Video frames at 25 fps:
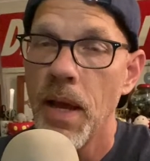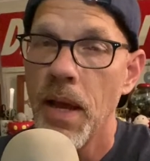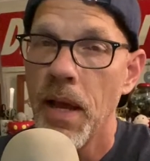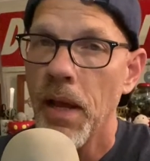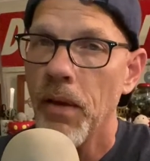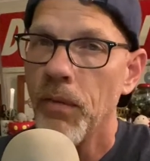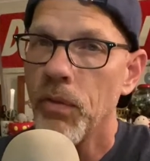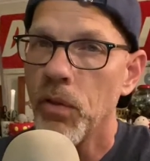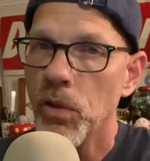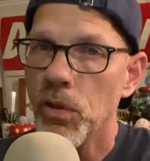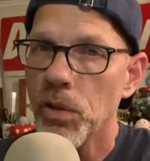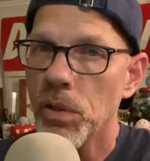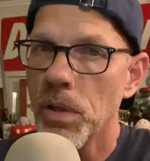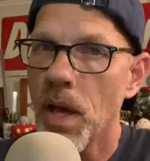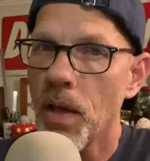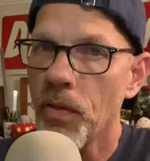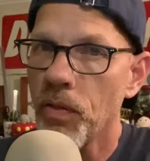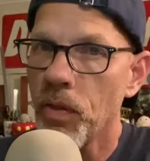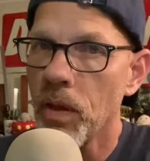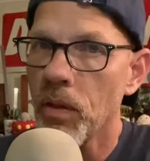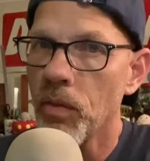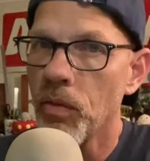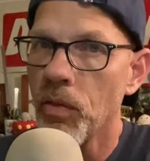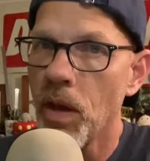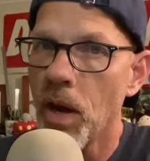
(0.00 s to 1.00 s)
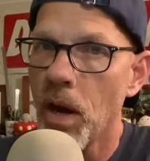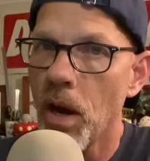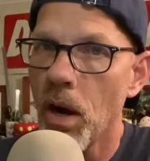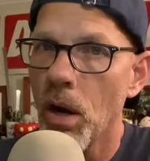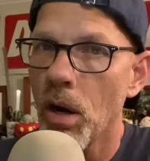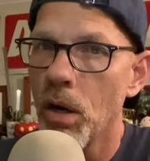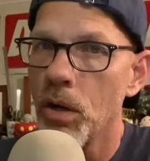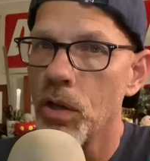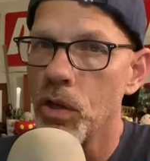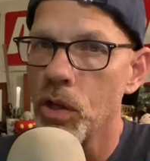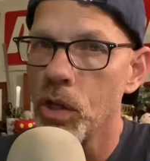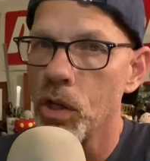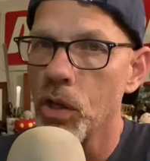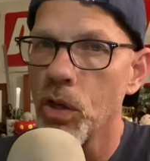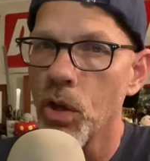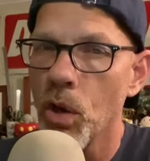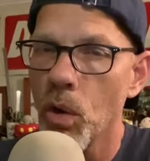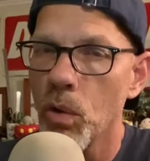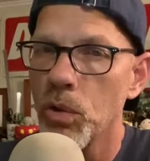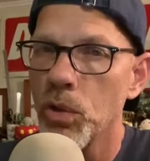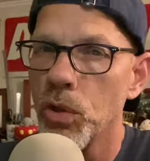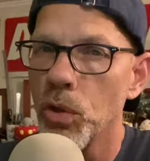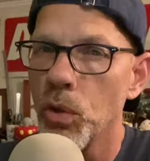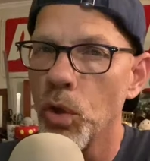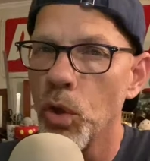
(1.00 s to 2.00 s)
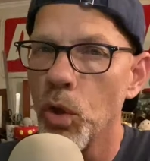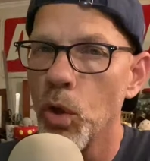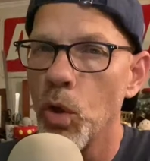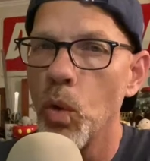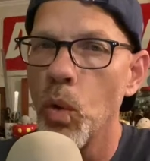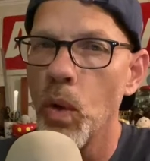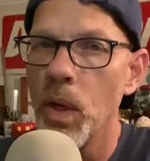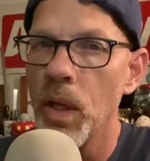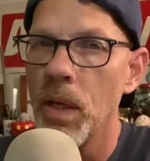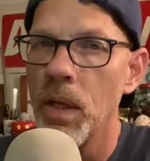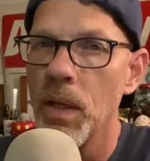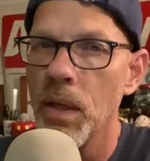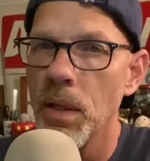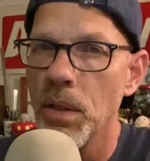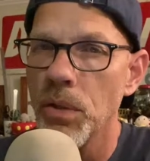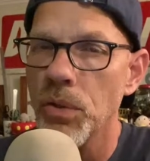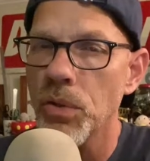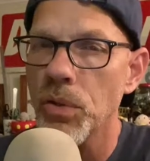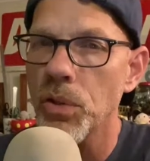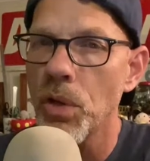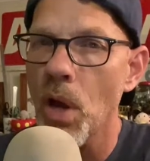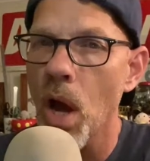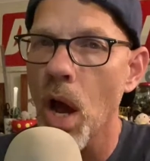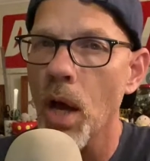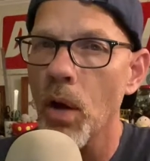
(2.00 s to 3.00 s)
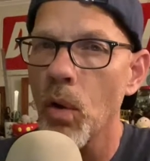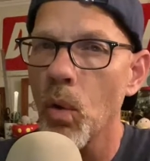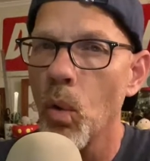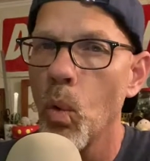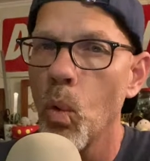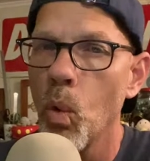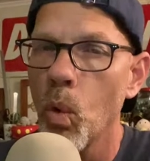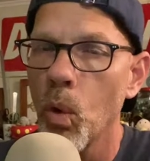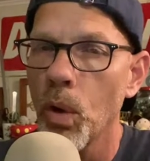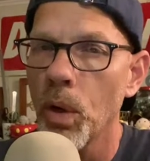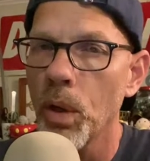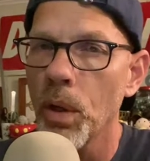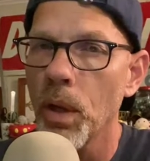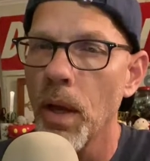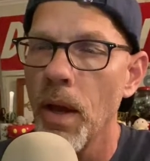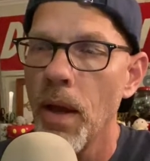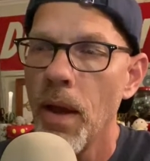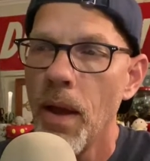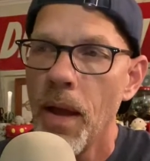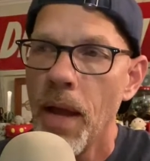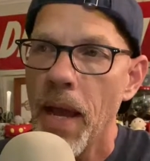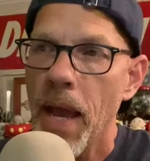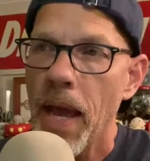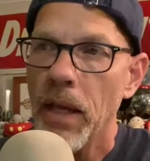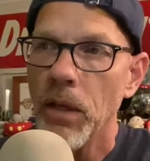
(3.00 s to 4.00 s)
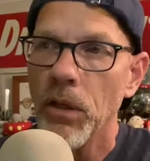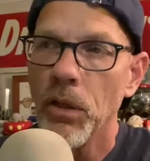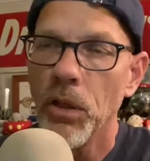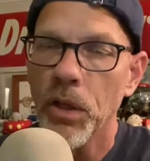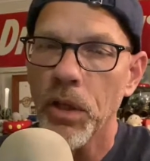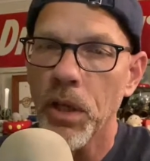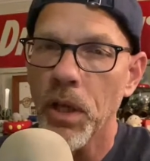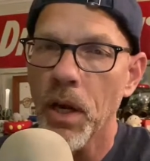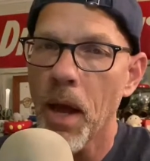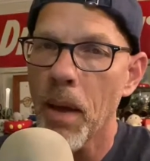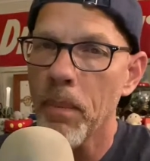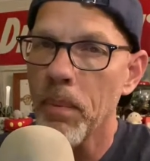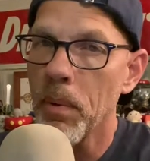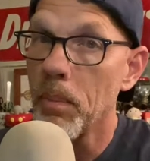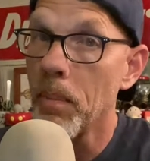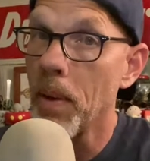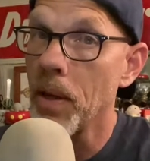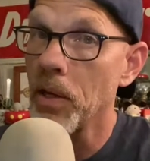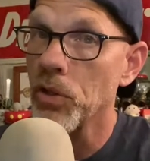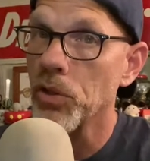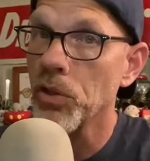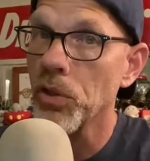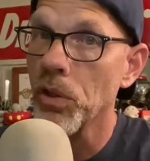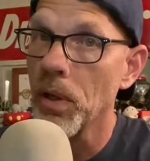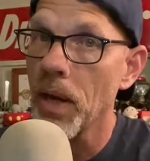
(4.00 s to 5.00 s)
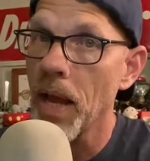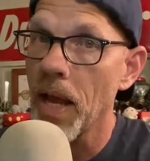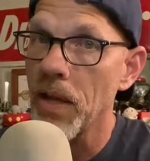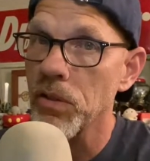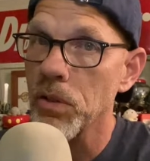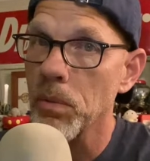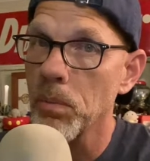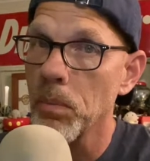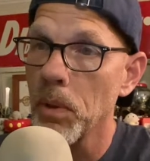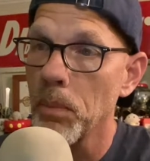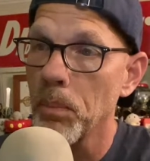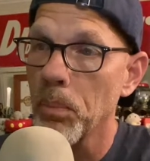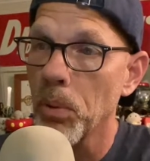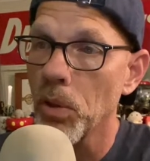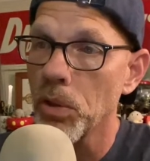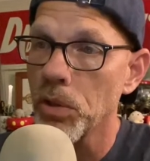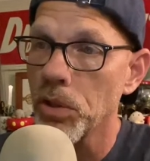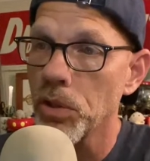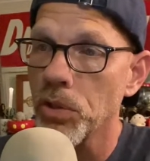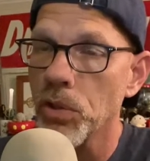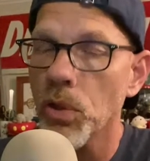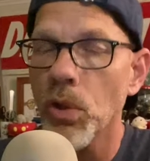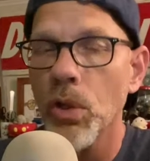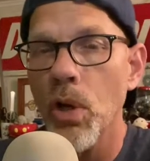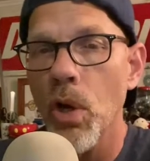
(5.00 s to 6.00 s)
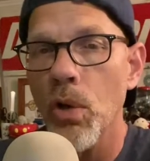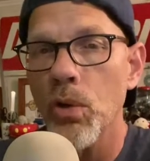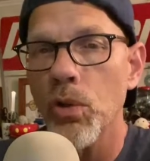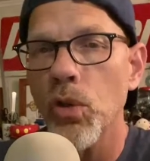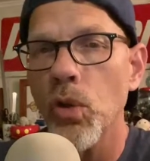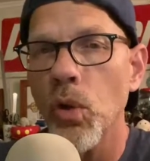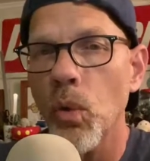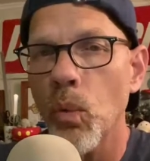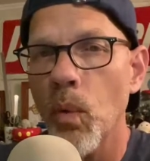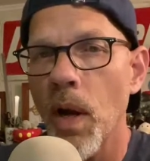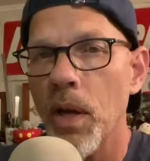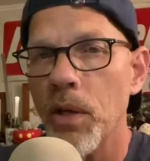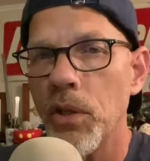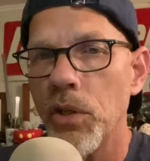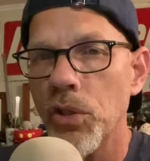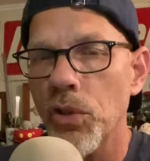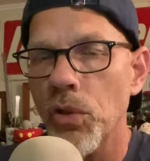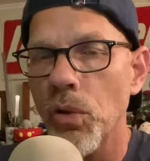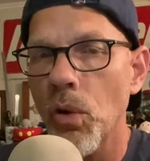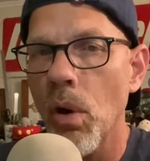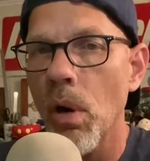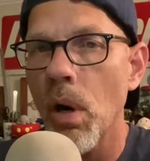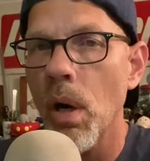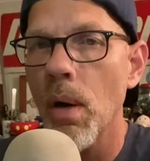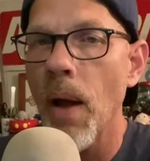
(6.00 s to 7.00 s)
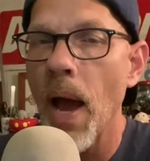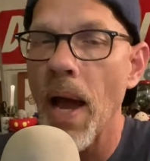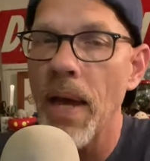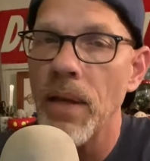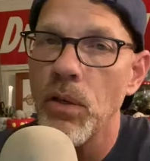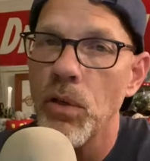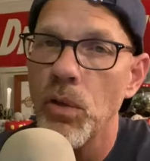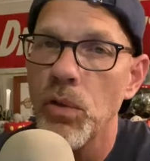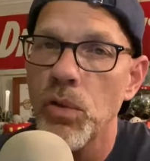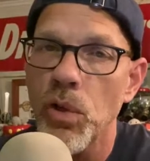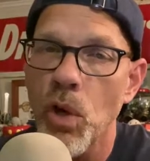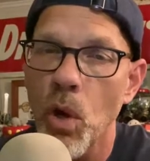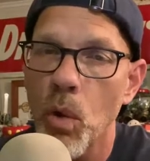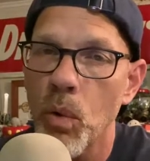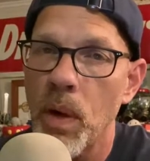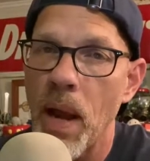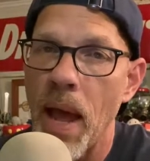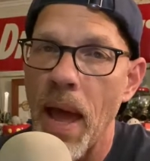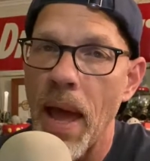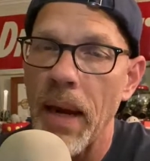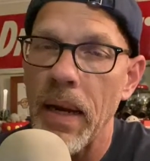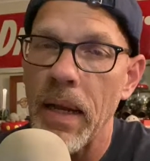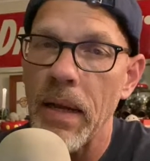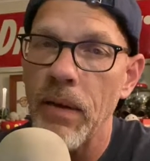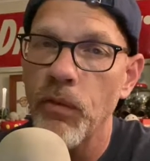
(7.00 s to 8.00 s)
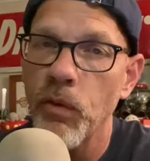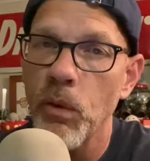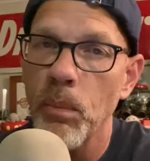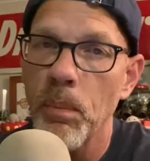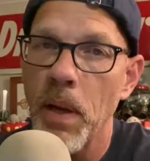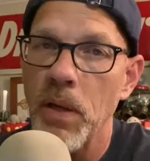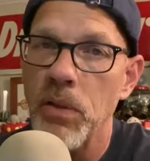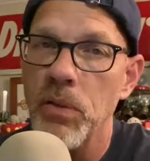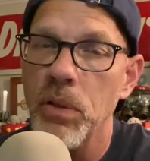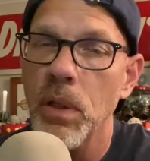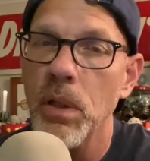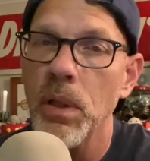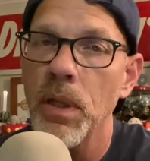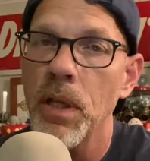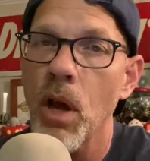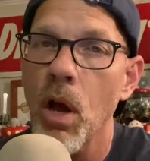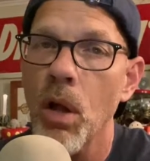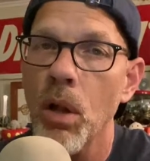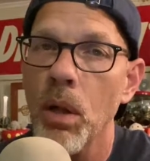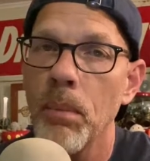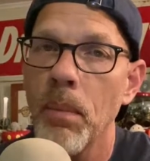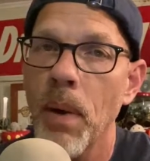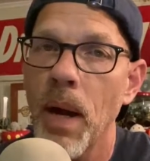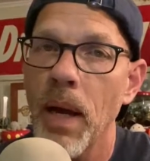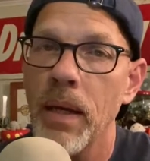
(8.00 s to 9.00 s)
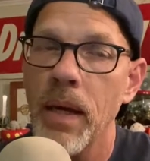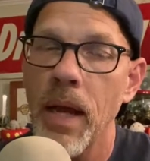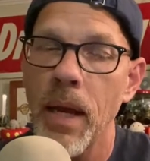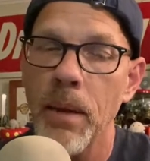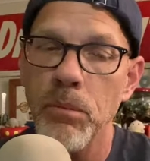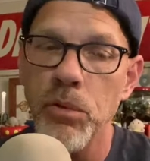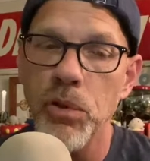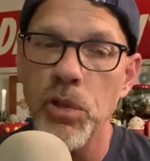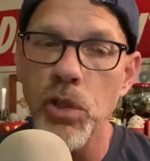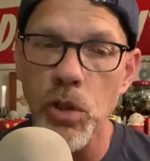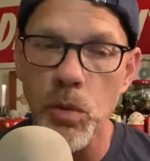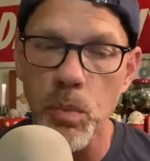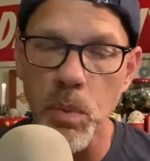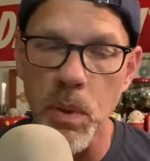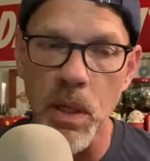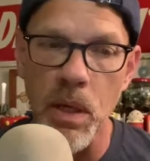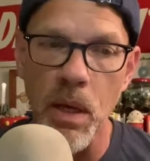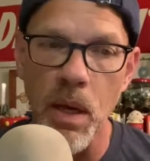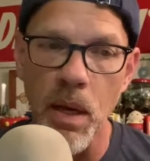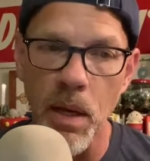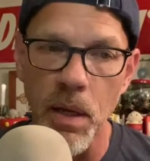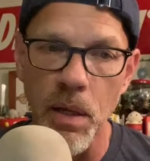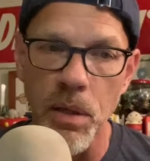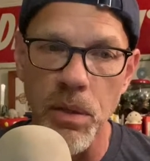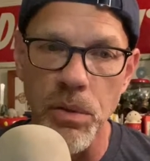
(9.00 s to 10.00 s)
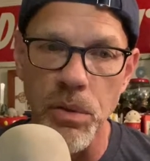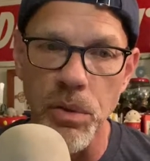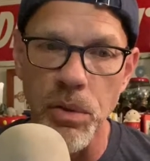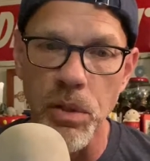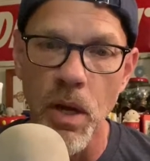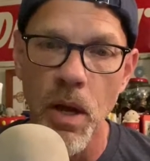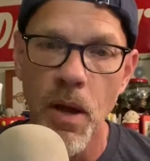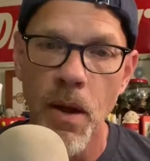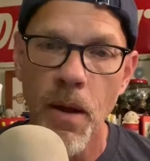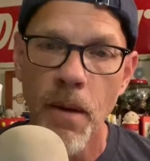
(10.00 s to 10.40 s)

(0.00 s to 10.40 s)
If there's nothing there, you can go to whois.org and look it up and make sure it hasn't been purchased or go to a registrar. I use GoDaddy for basically all of my names just because